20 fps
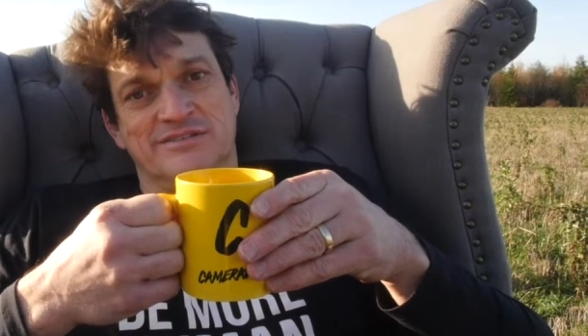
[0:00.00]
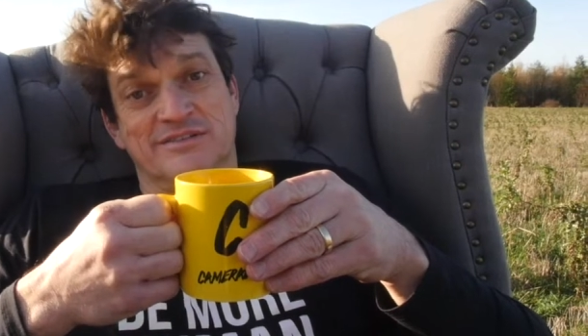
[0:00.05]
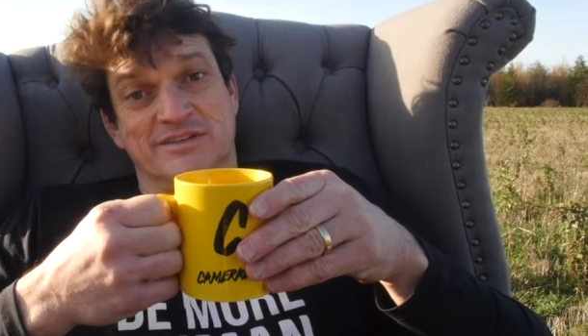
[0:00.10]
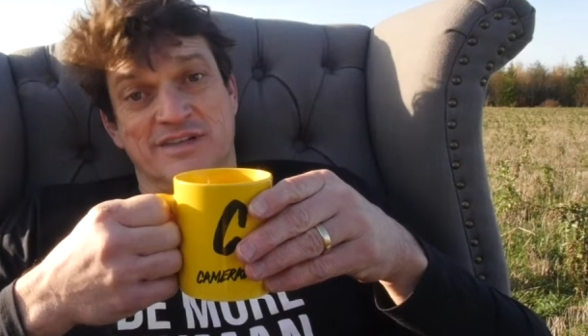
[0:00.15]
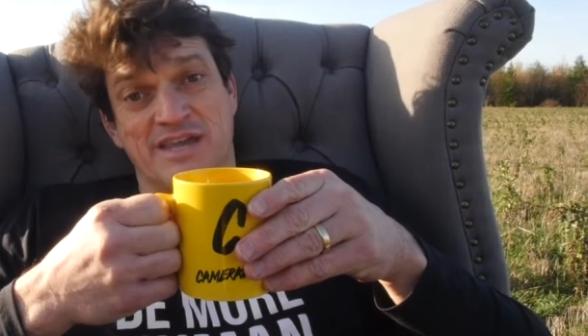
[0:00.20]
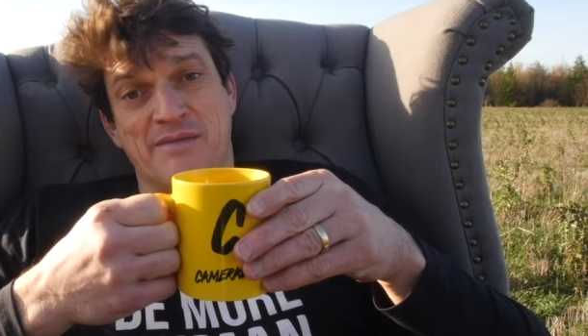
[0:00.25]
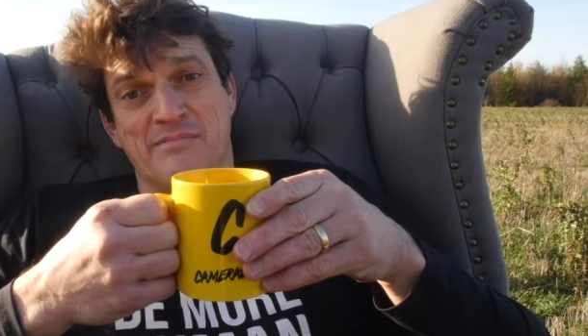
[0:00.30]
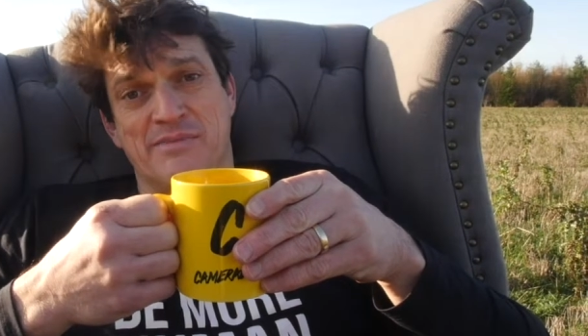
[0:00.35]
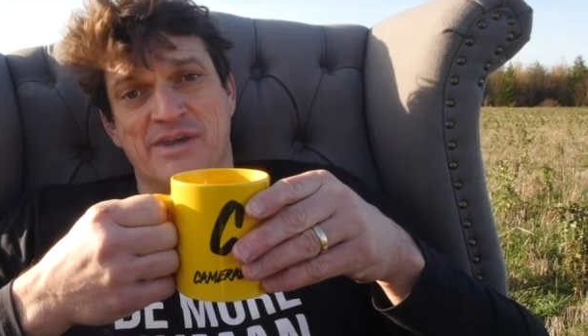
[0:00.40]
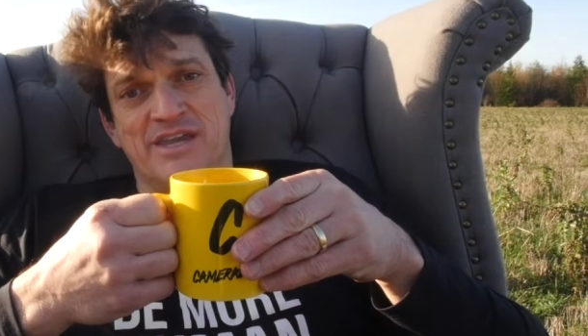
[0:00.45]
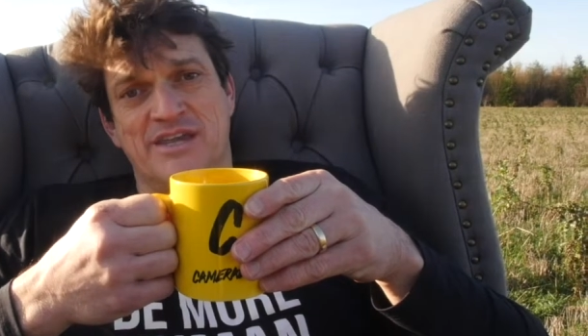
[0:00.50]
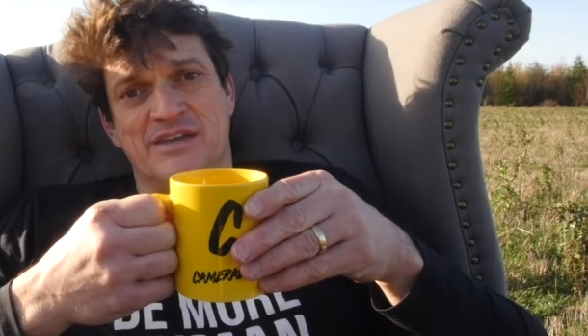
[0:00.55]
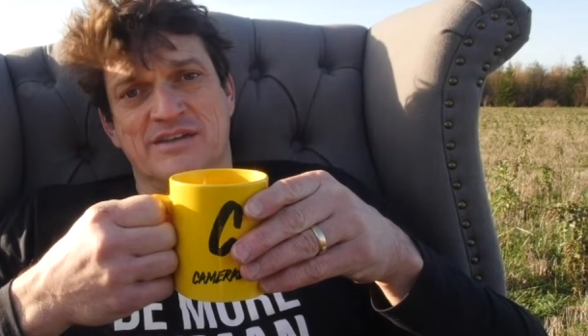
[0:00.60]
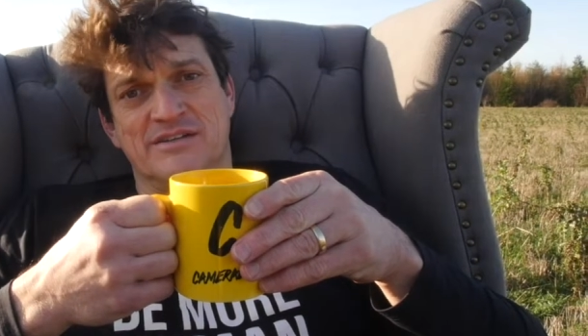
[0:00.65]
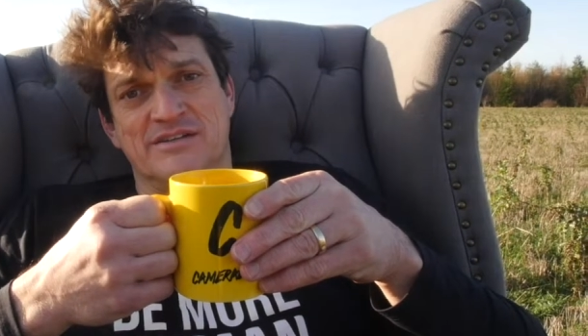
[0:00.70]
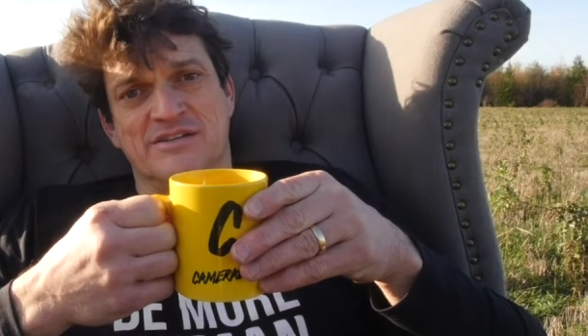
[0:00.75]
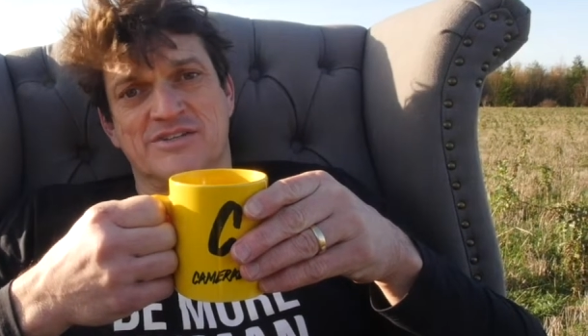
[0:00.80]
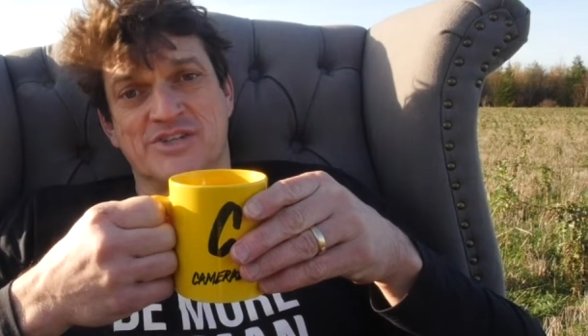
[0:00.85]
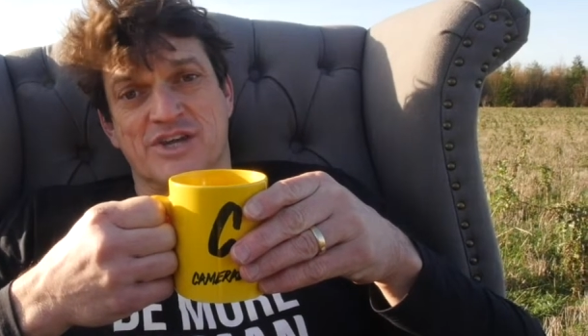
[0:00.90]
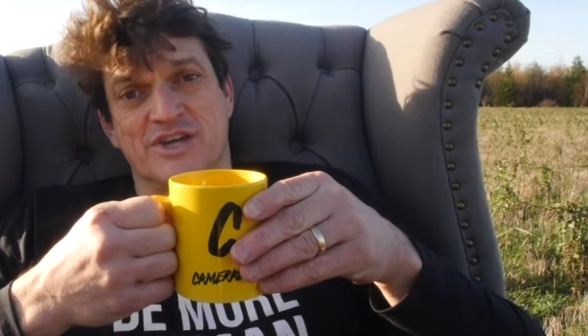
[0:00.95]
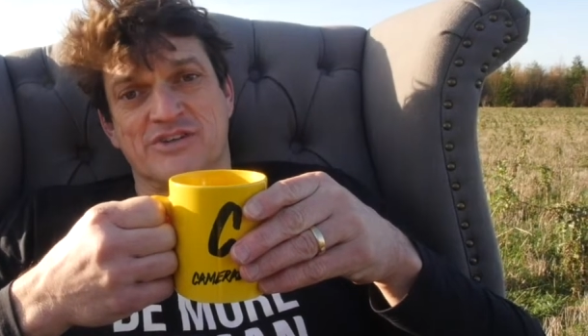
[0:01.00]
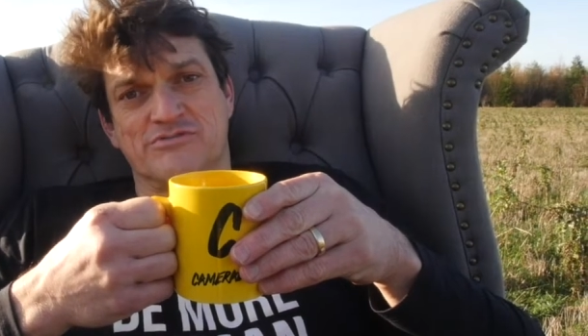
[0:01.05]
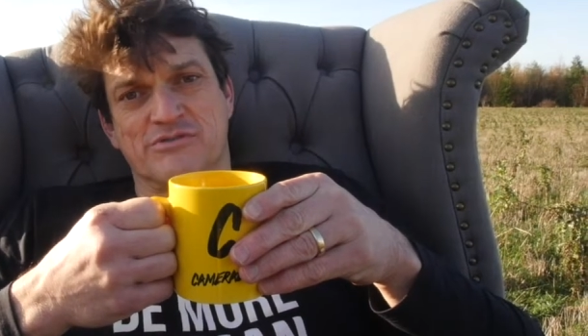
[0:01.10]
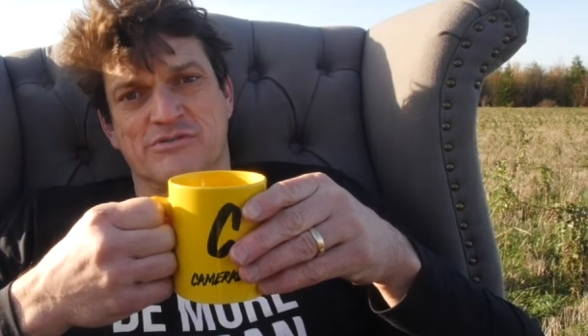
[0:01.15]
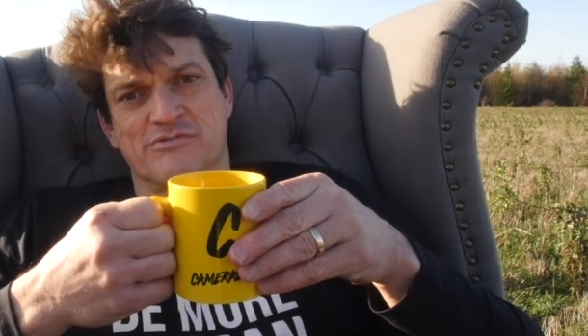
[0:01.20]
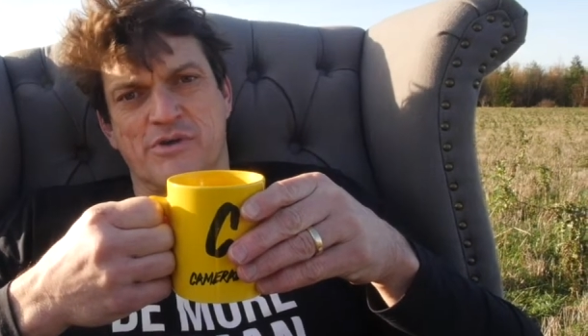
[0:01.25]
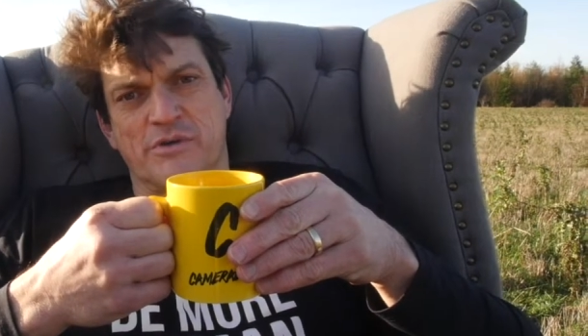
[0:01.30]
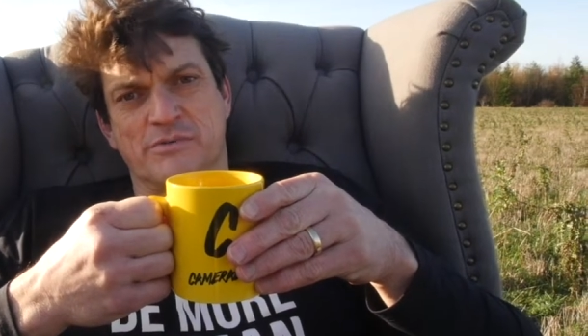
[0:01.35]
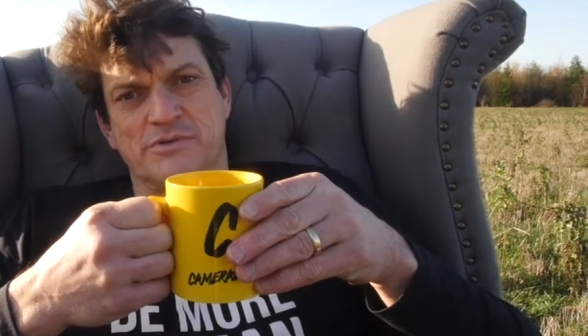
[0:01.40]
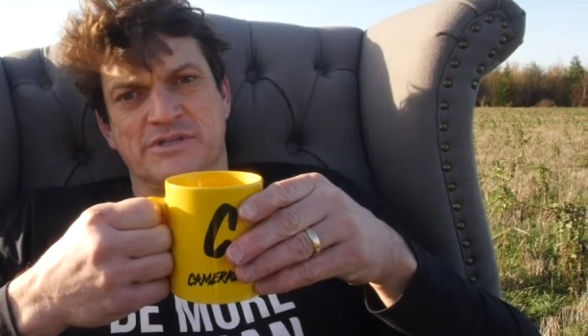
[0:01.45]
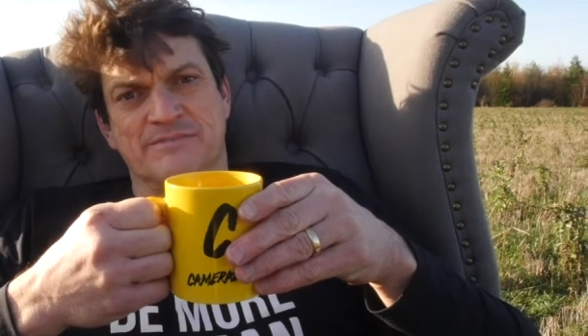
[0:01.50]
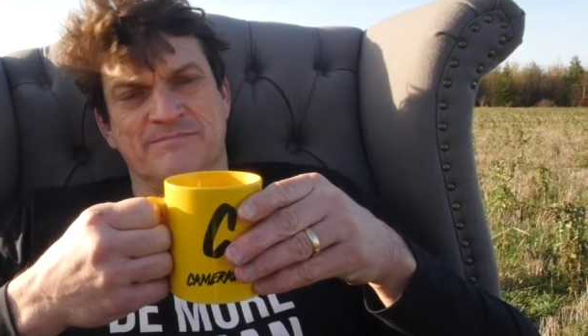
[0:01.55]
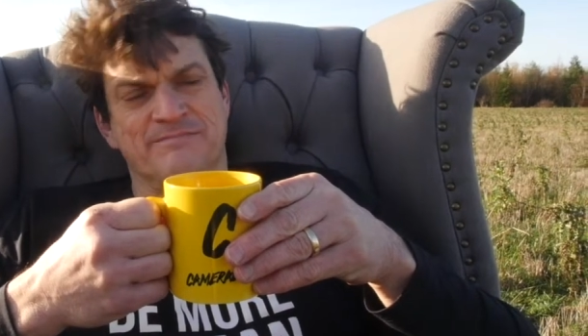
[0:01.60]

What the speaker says: get me, Sartre quote,